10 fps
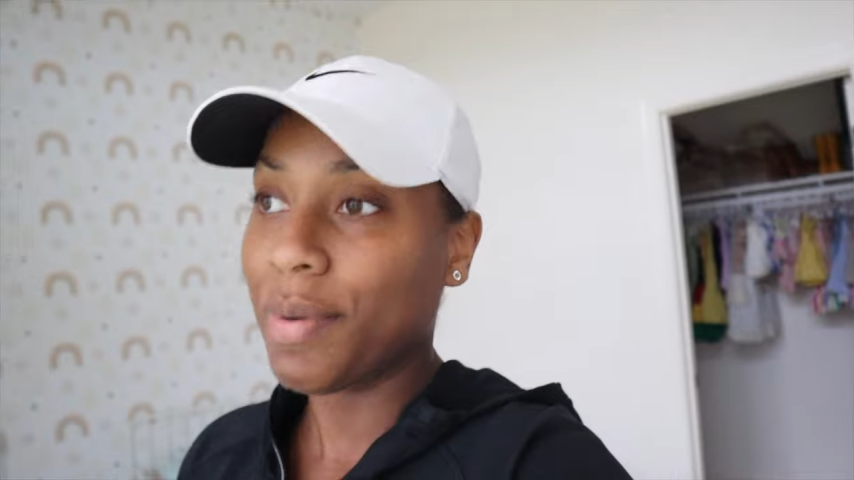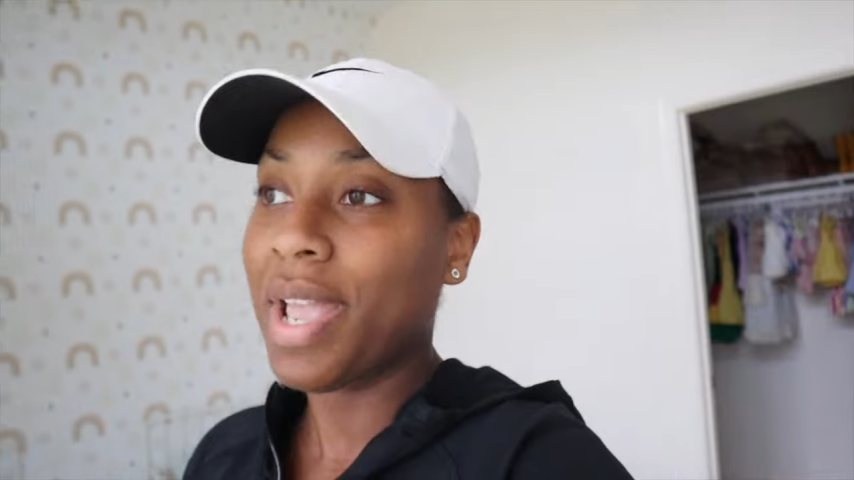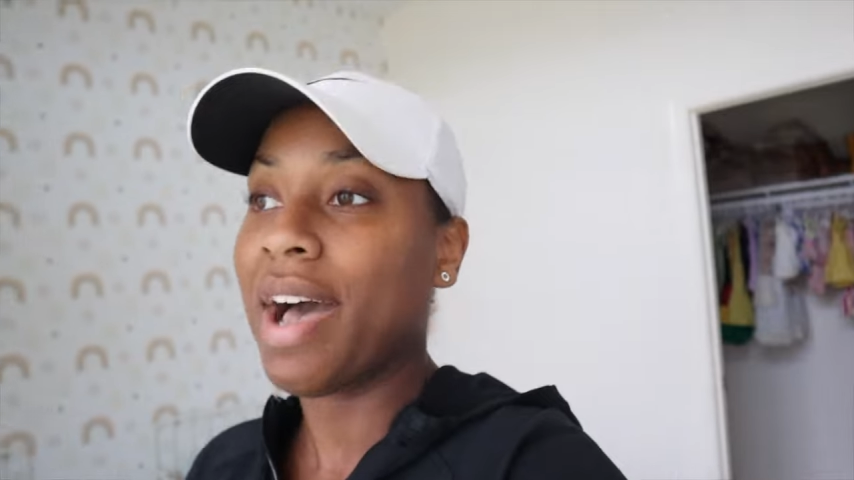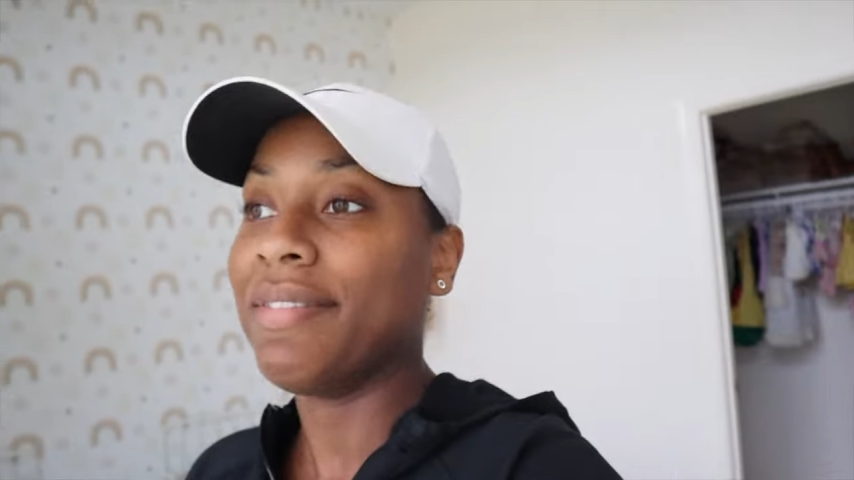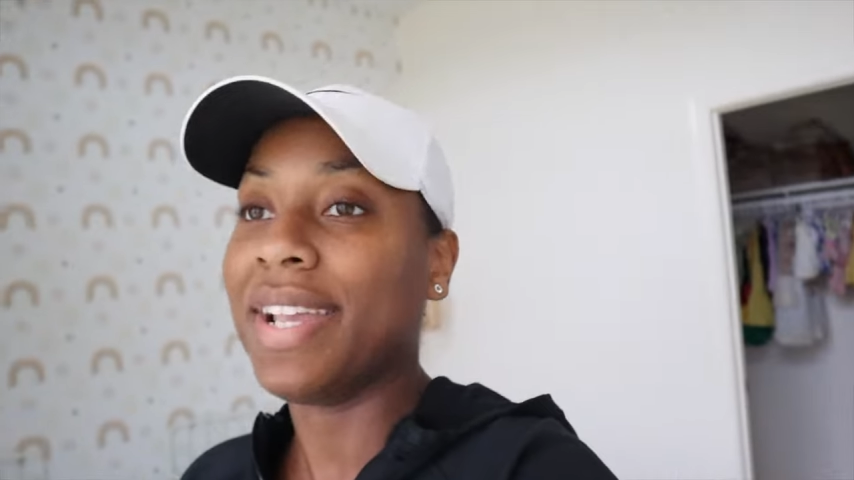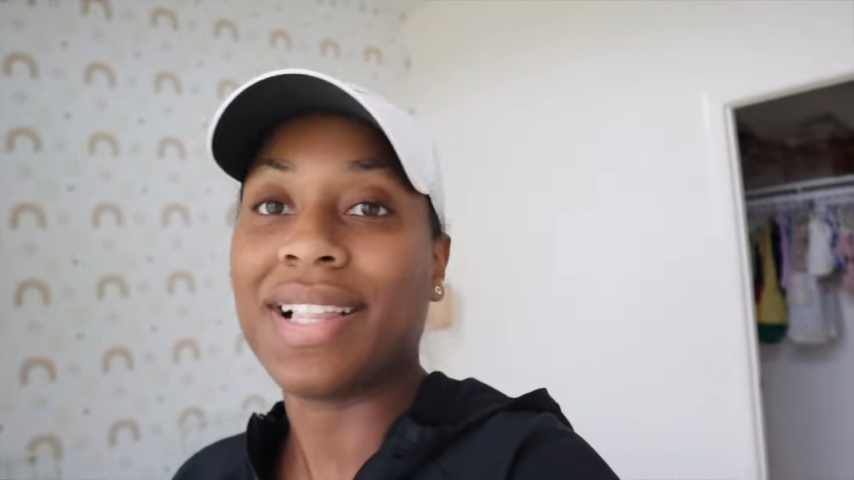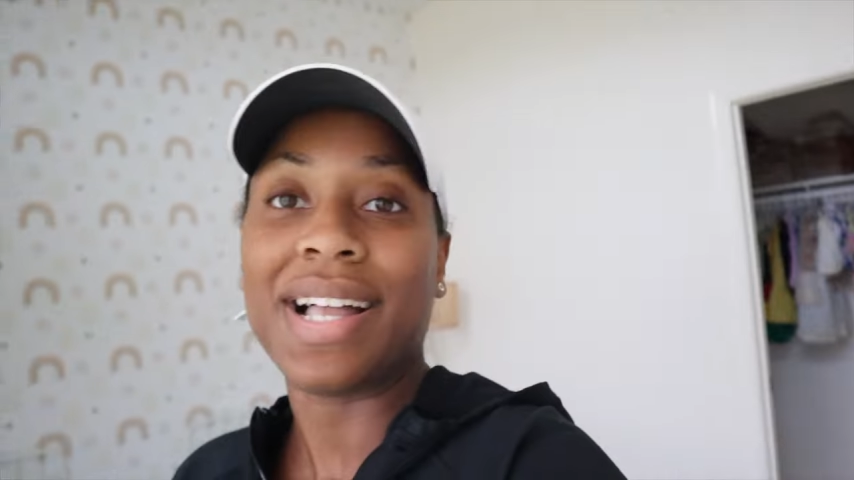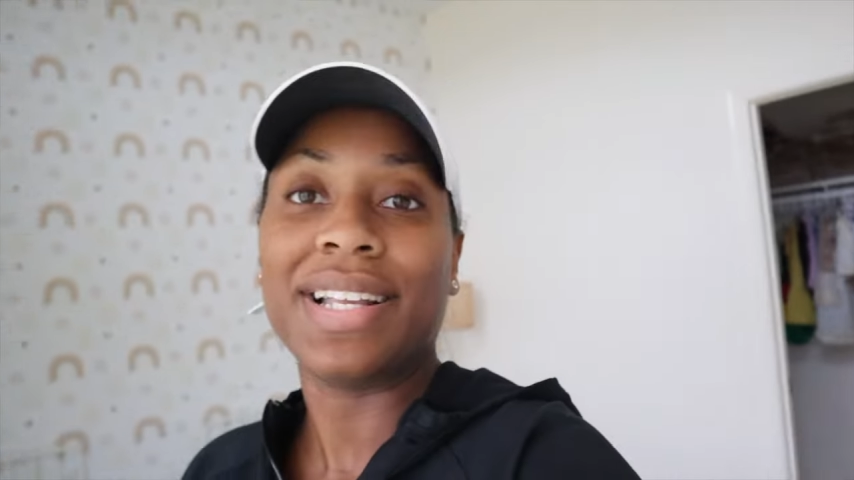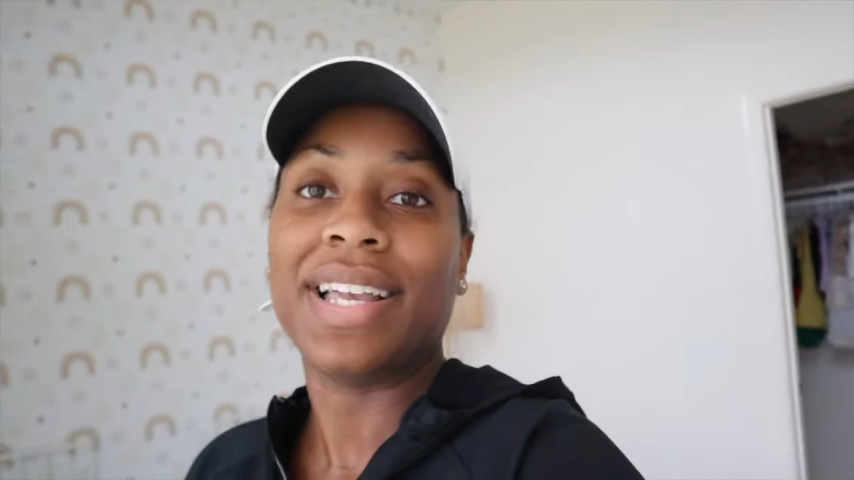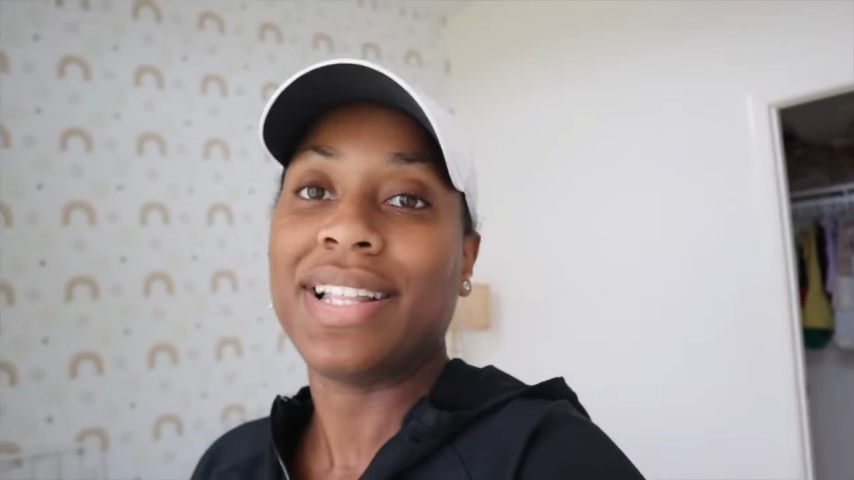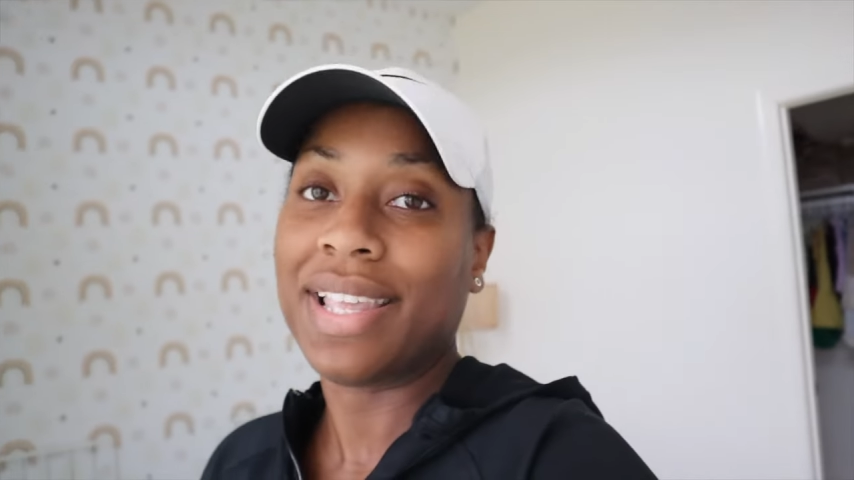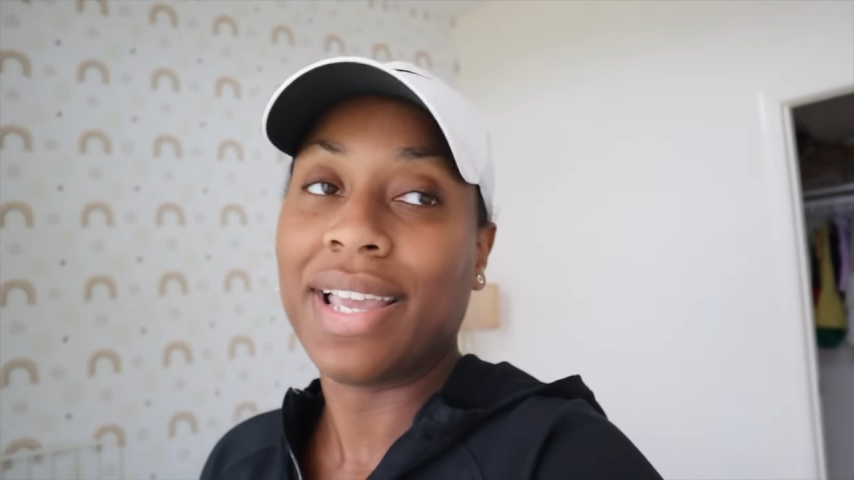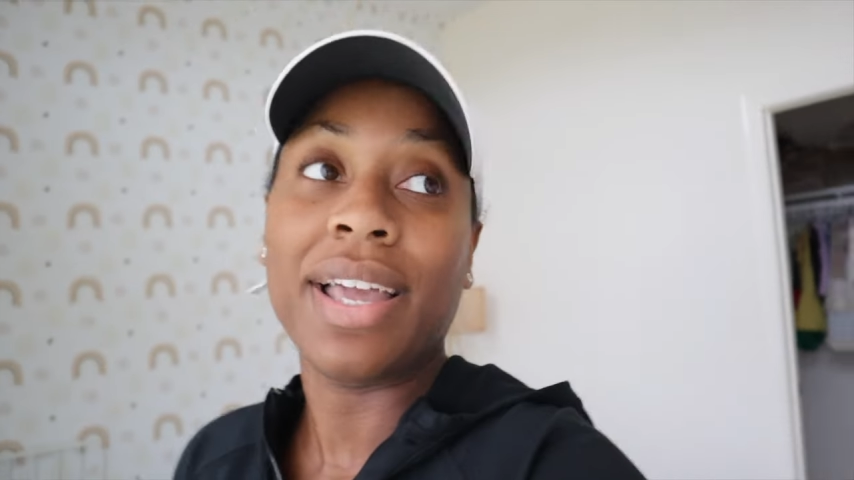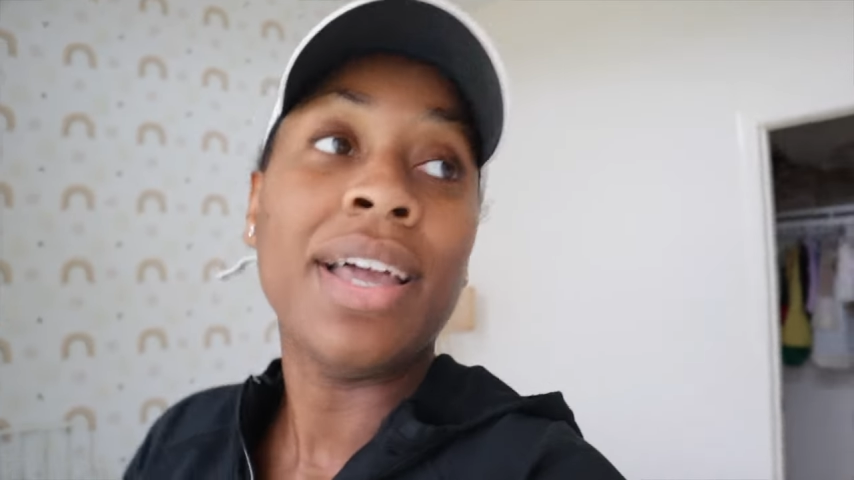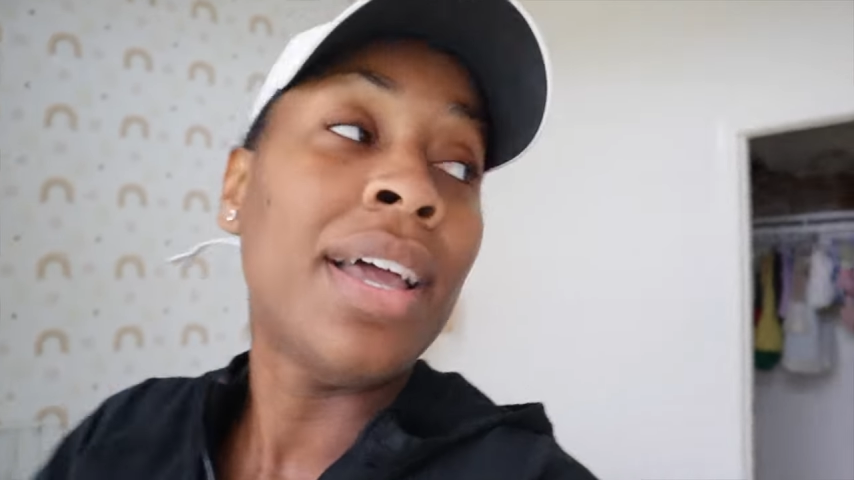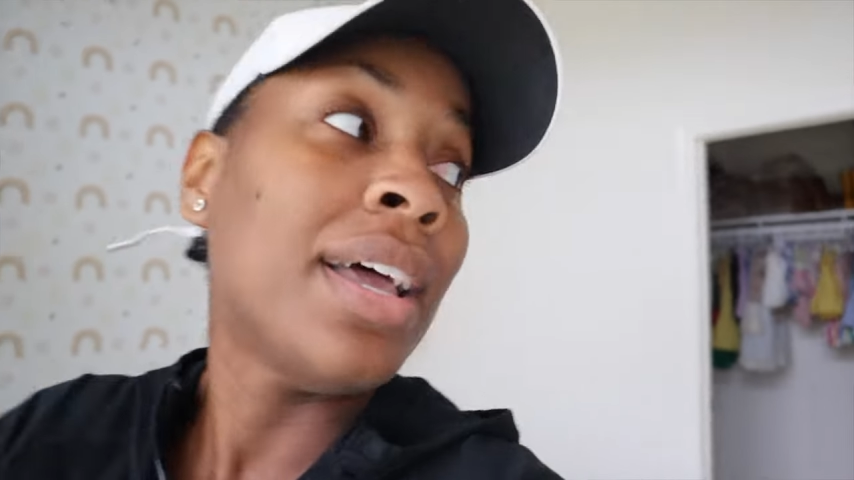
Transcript: we have daylight at that.